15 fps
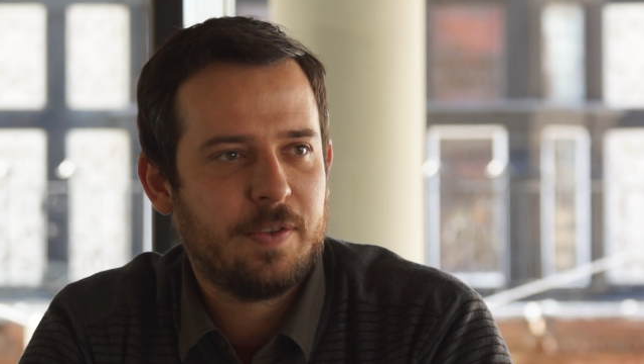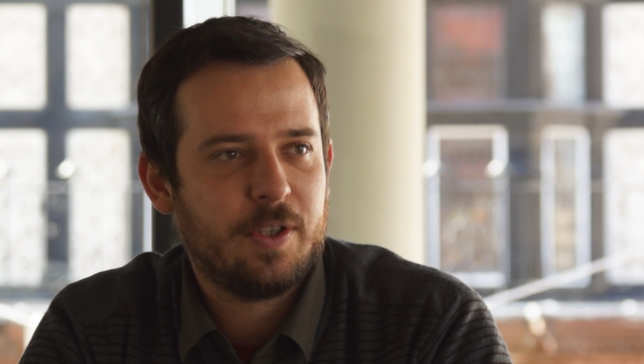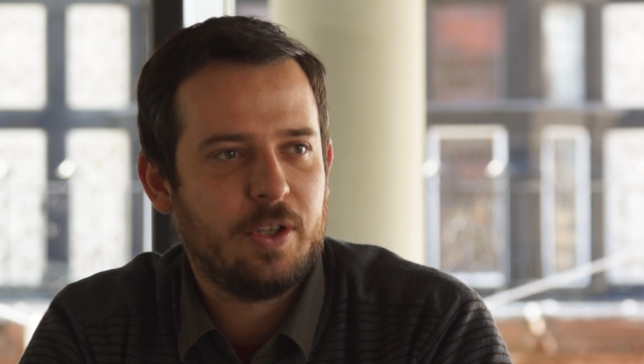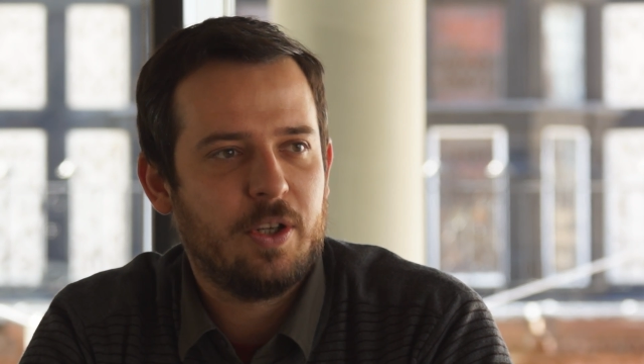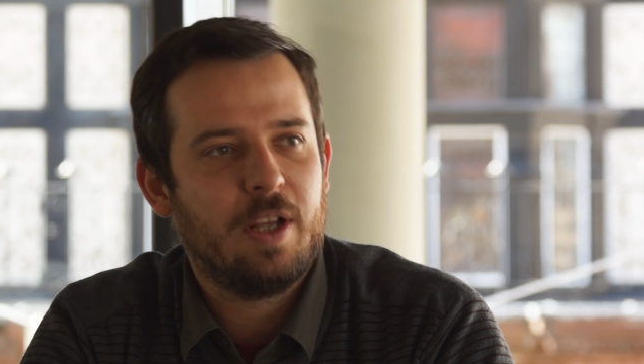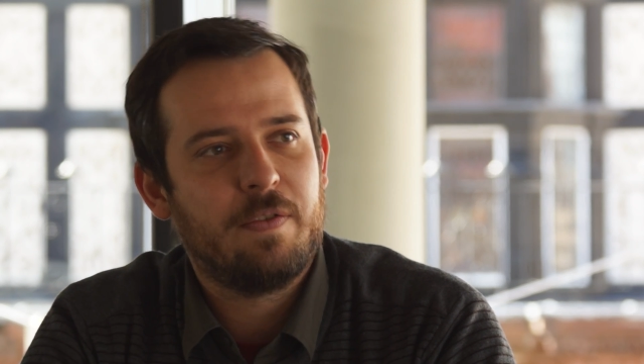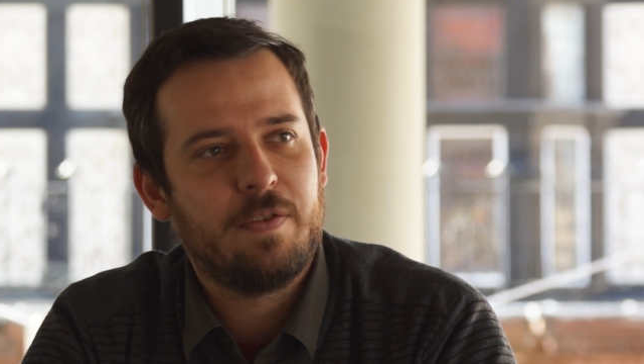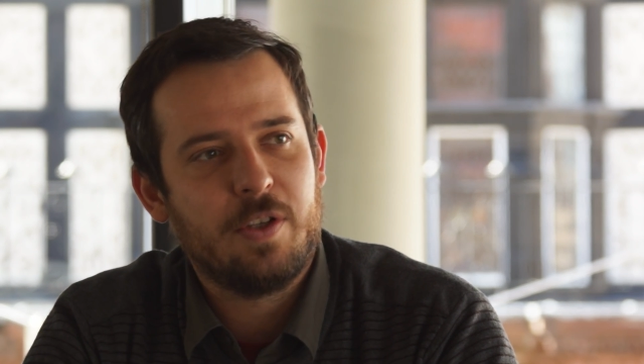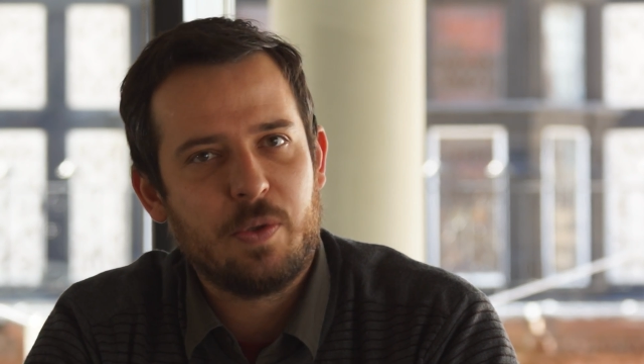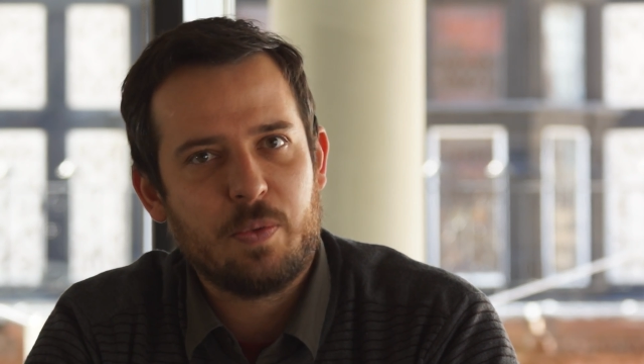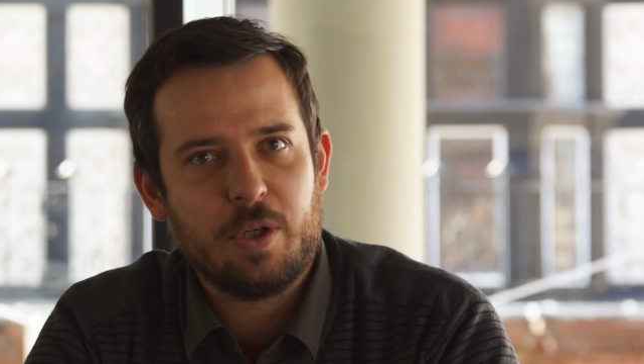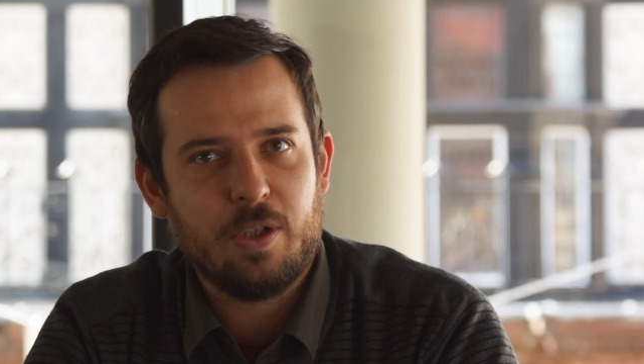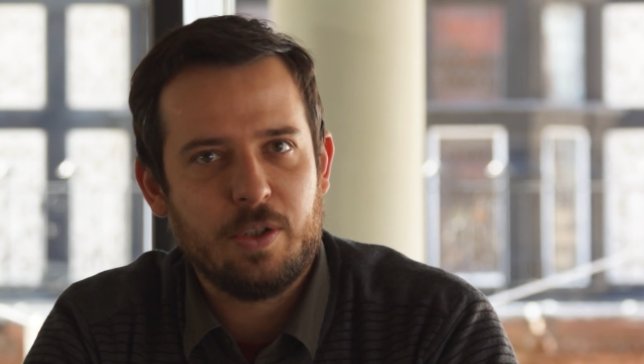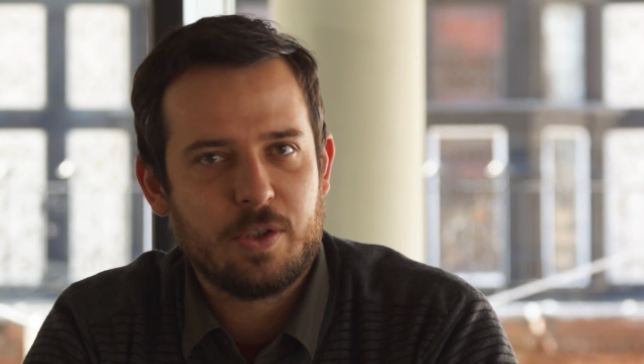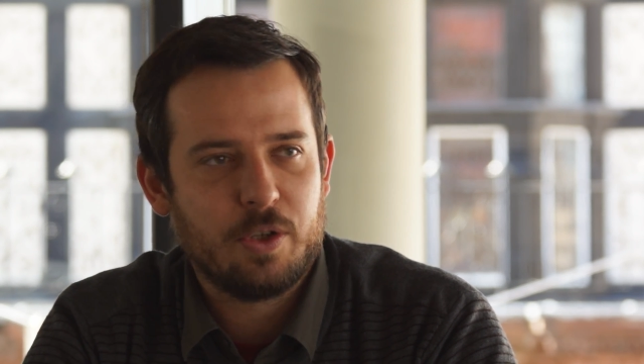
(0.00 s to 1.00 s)
so I don't have to
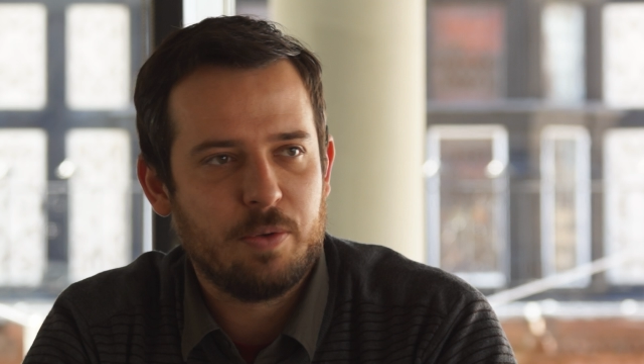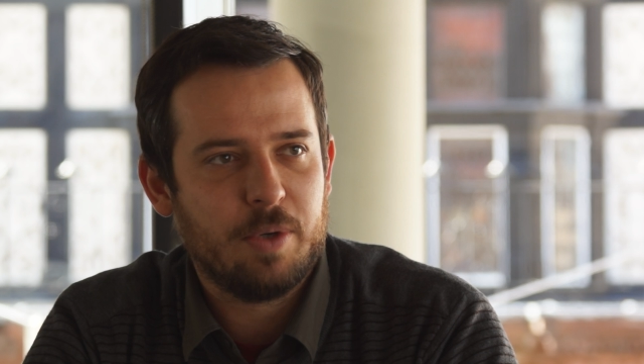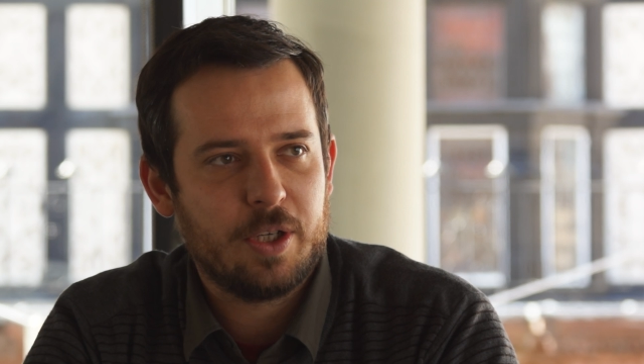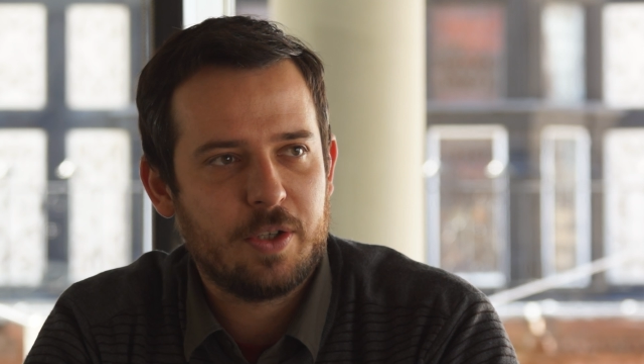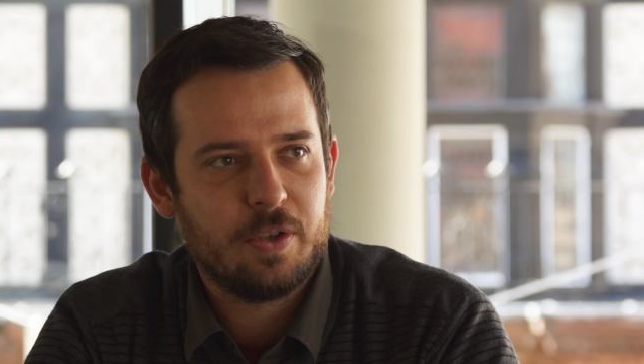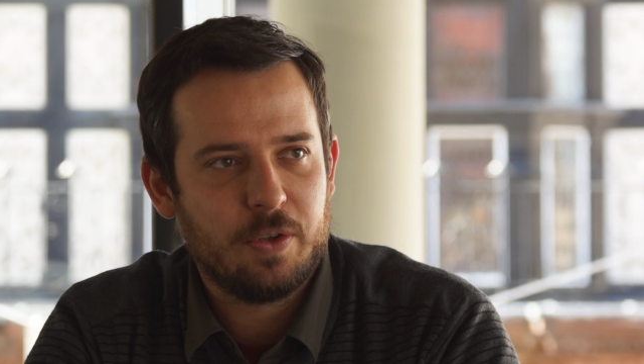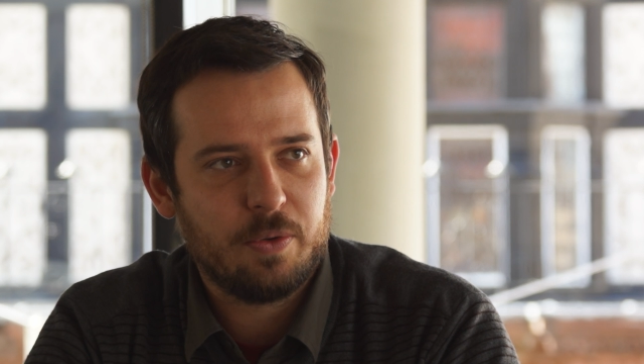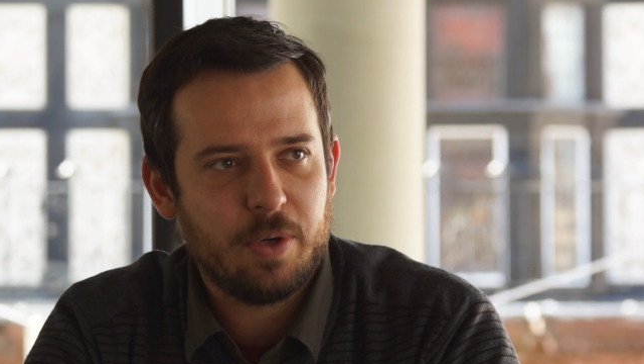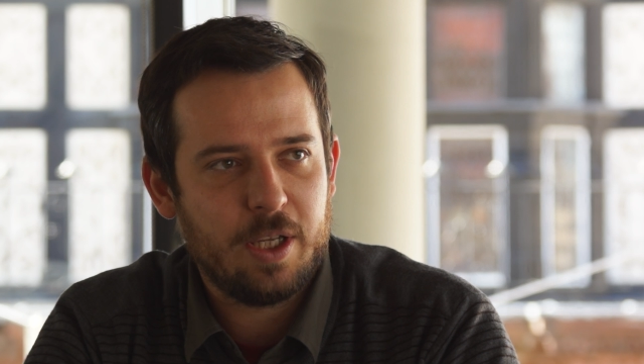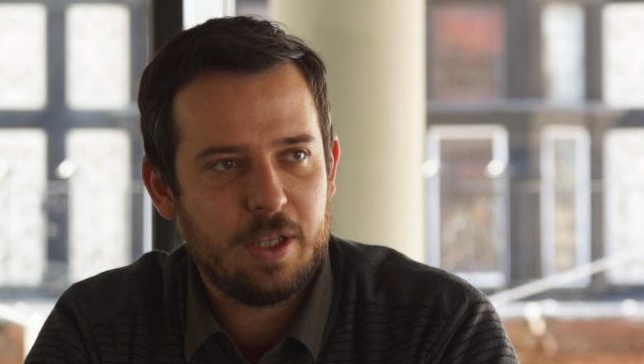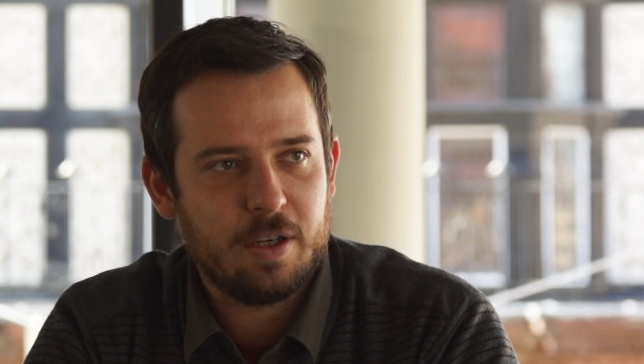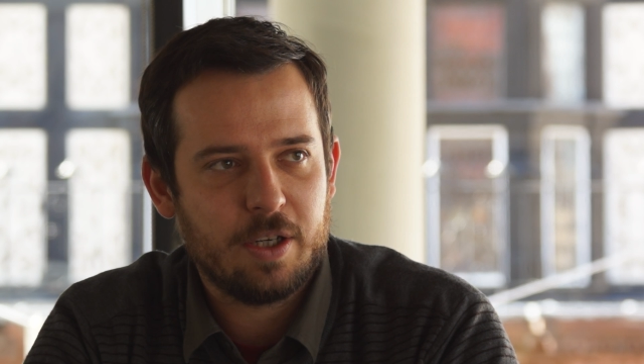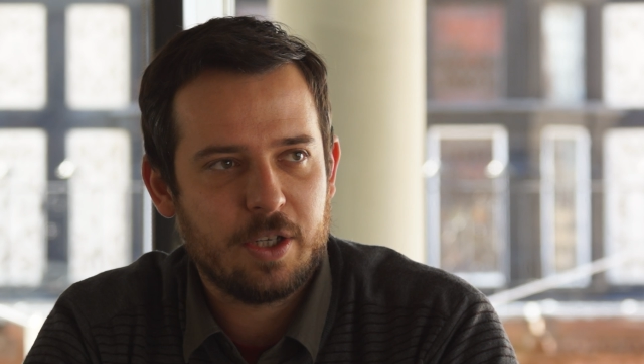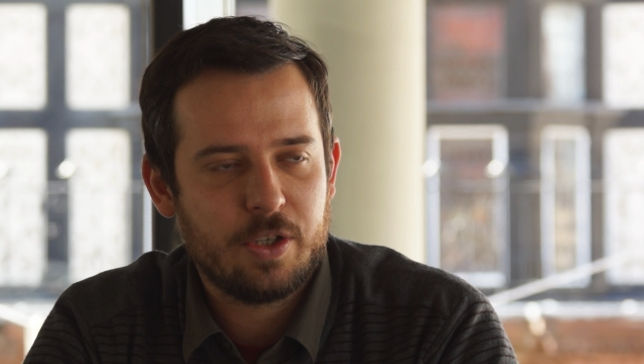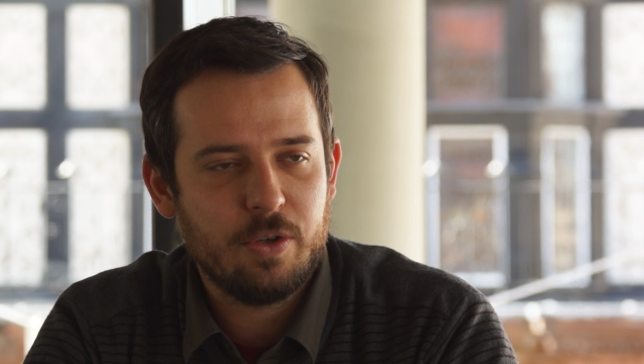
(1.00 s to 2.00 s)
dwell too much on the way
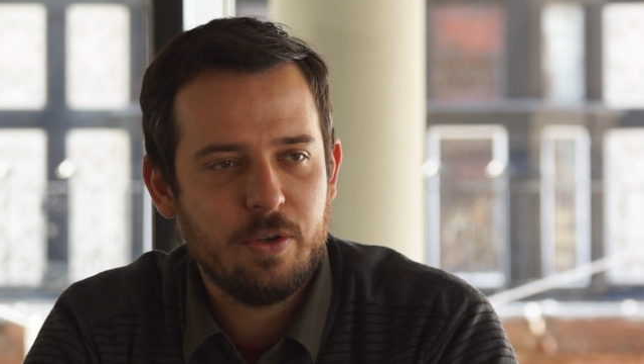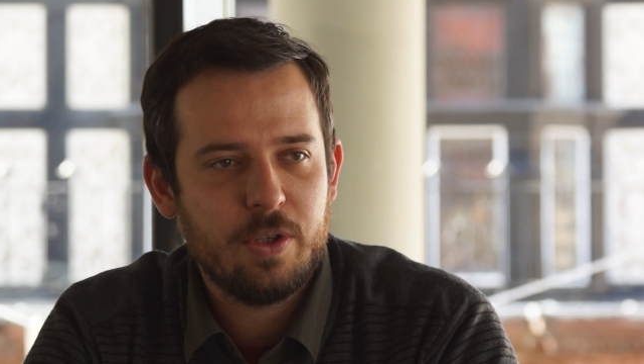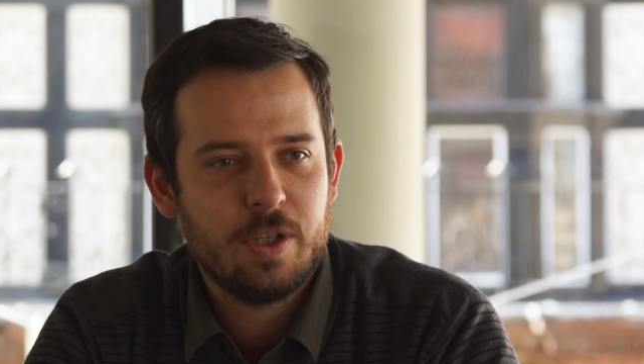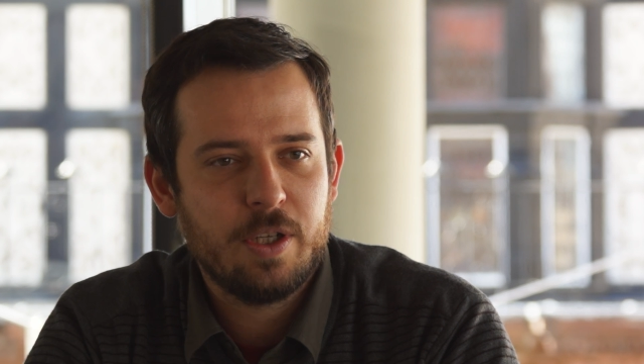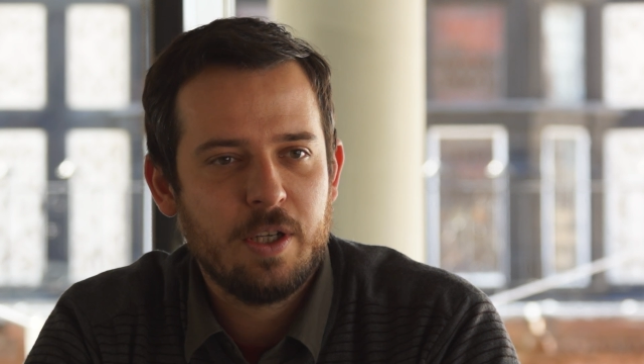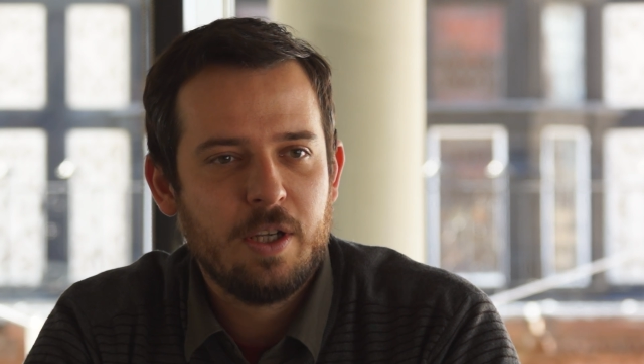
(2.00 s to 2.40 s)
that I shoot.